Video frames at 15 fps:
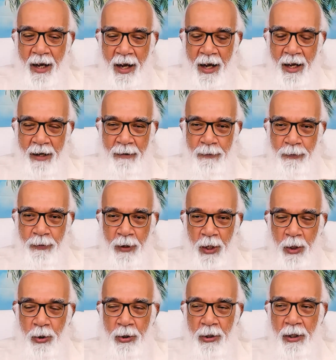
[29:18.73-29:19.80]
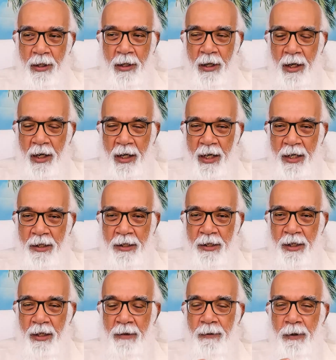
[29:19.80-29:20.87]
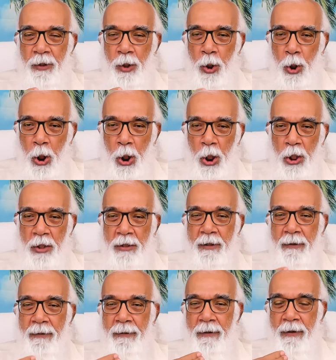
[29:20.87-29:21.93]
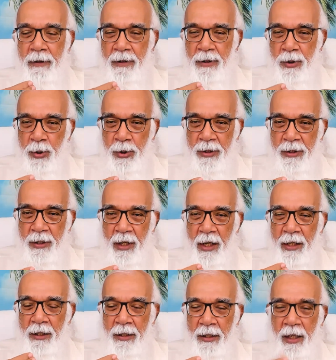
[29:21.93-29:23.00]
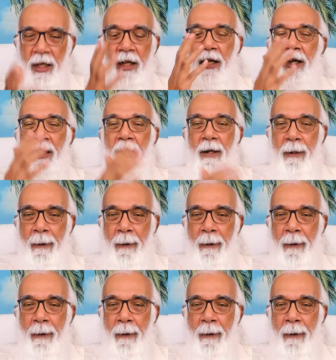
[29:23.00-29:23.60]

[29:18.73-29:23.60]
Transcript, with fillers: I follow the collective laws of the society.